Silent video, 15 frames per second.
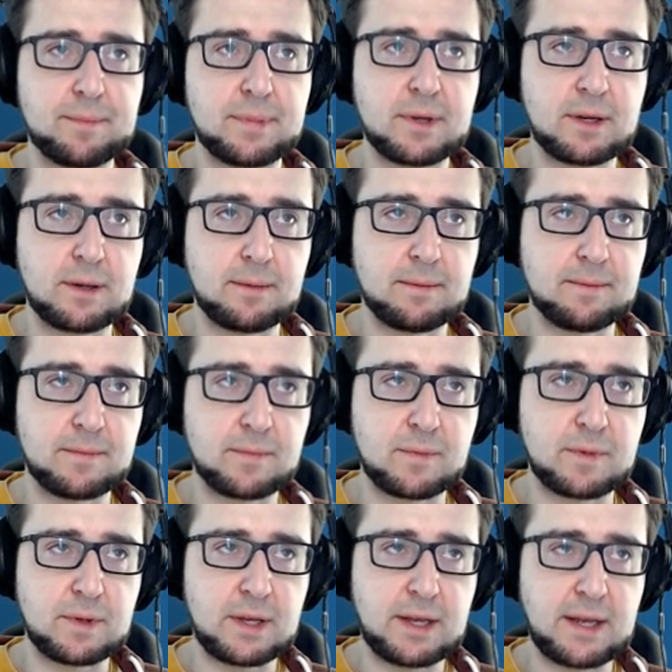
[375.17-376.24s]
um,
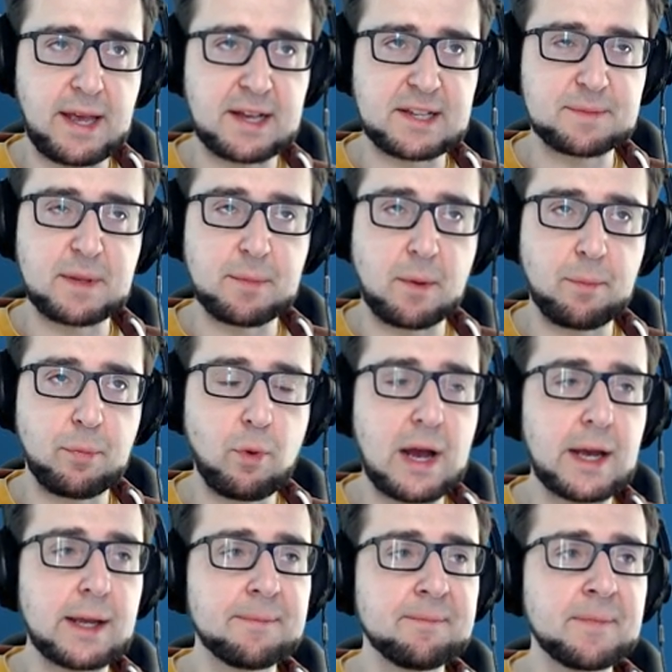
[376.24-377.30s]
x pmop y.